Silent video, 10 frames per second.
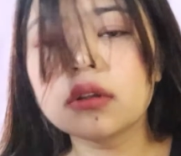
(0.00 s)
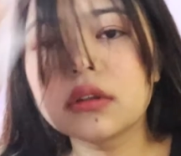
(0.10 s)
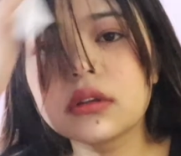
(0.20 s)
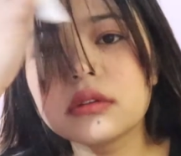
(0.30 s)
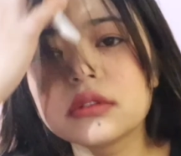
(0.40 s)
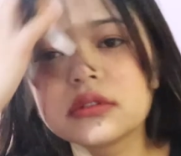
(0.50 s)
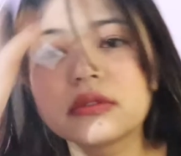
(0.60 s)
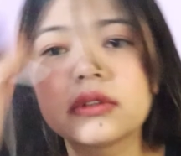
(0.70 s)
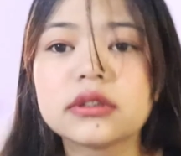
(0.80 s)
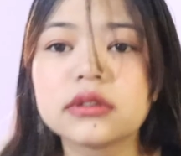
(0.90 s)
Now this
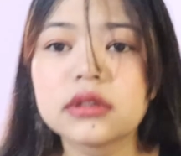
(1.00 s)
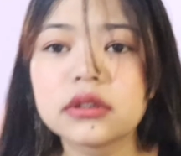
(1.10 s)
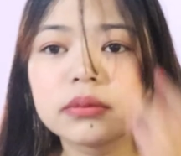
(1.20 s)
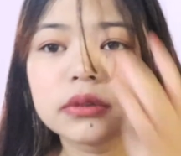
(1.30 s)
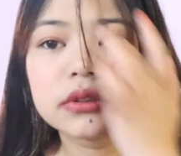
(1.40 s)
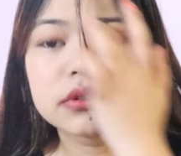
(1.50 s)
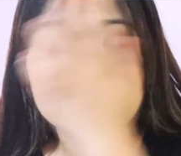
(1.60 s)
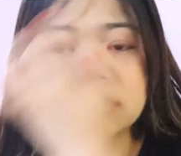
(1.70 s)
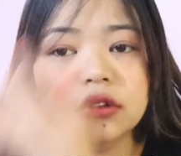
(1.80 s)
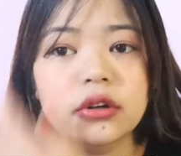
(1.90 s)
one is little bit
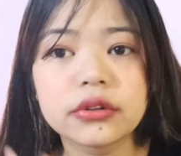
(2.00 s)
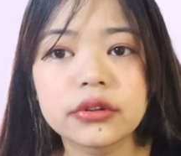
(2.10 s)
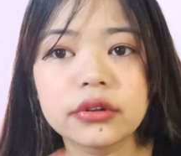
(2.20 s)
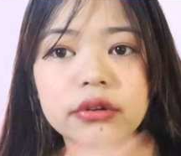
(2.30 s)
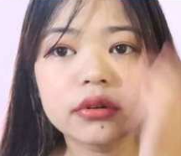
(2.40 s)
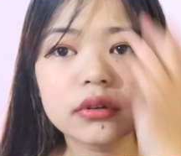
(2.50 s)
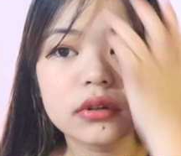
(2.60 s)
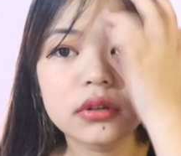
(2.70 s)
shorter.